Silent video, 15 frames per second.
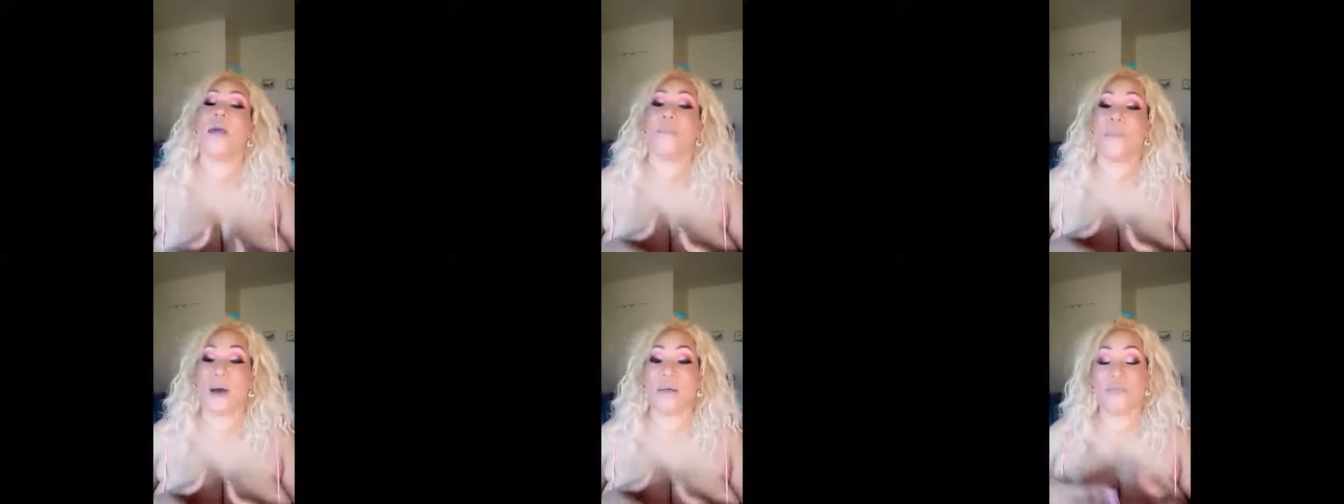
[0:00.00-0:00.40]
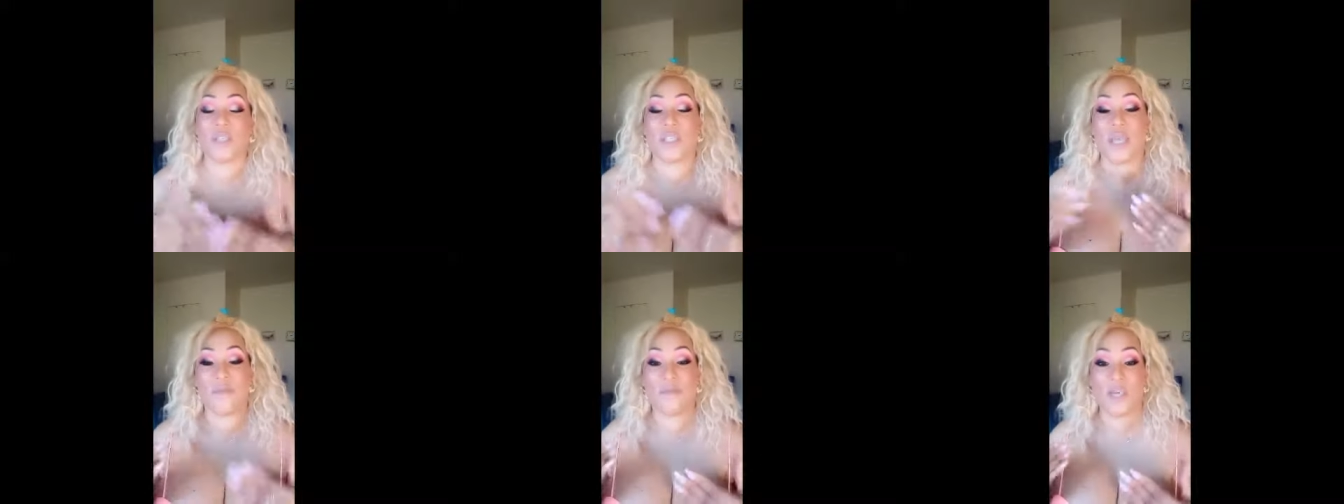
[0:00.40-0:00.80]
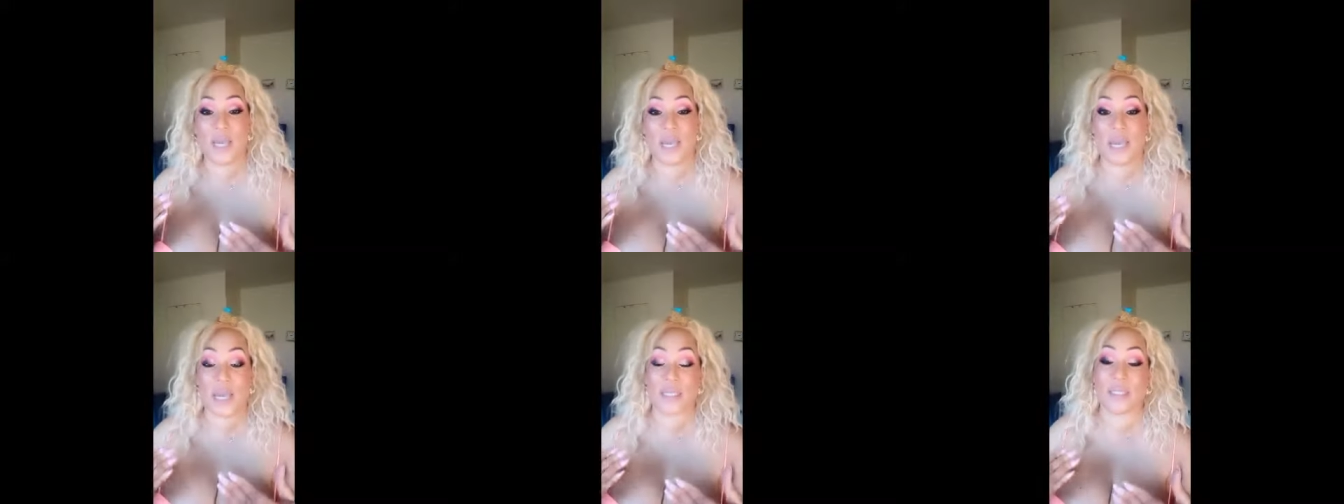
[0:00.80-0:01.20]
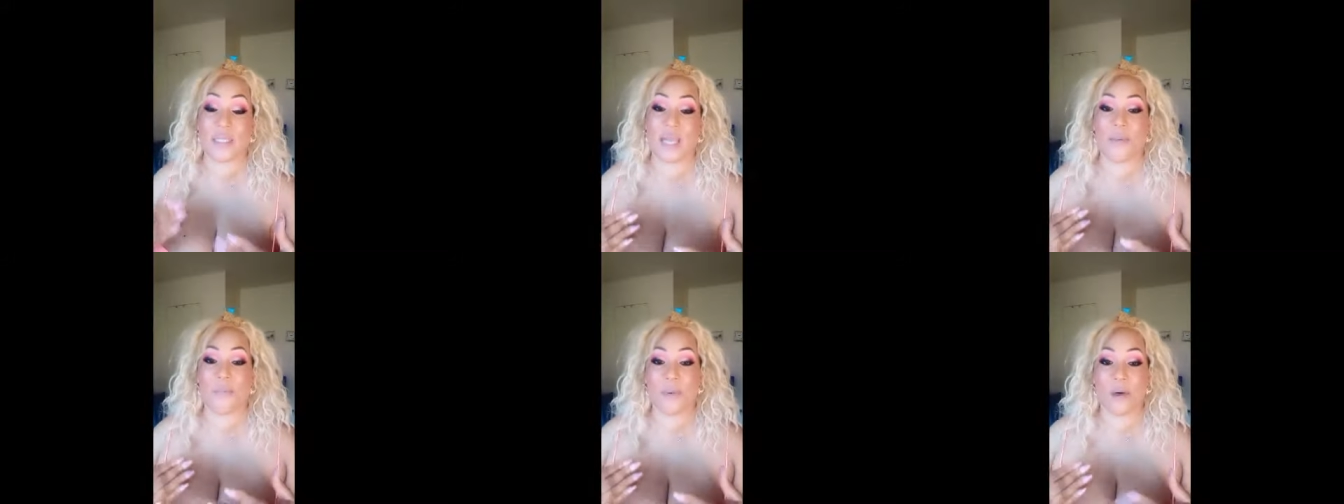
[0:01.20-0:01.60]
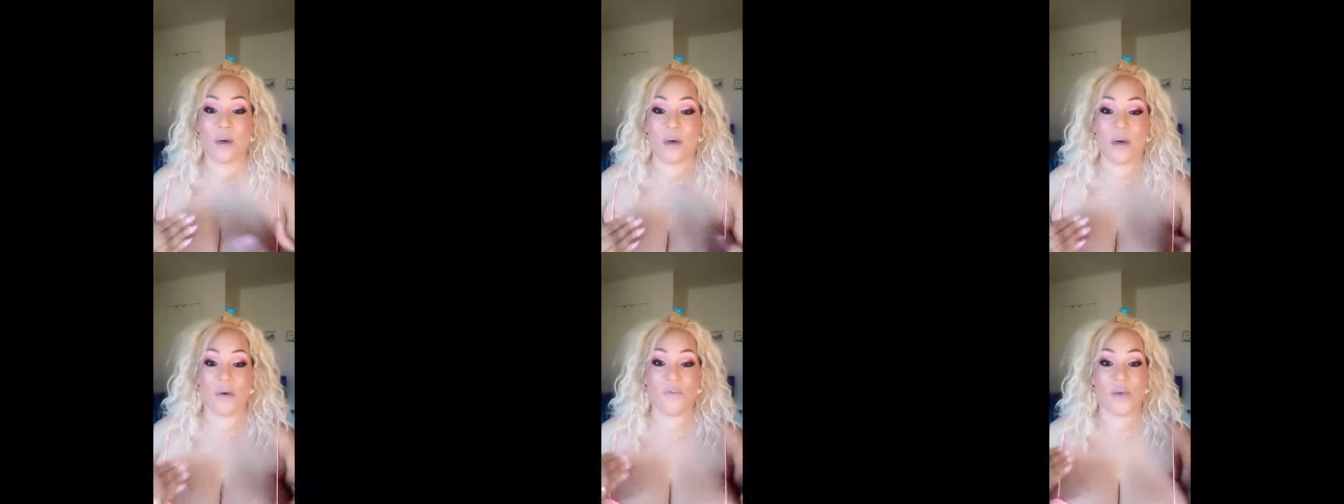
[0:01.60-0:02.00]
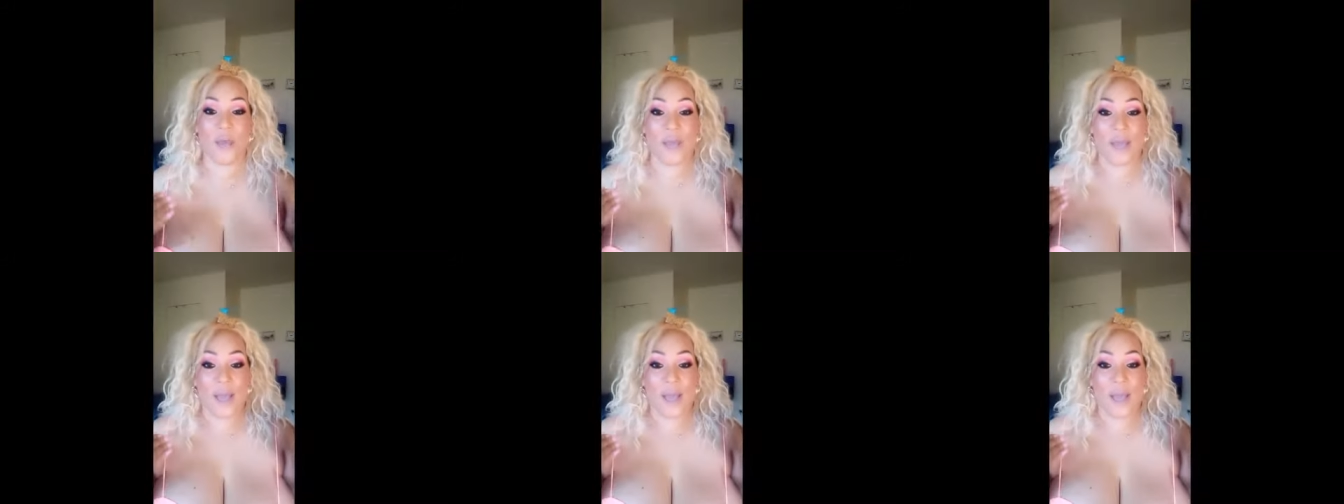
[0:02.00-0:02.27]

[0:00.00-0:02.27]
But I'm just giving you an example of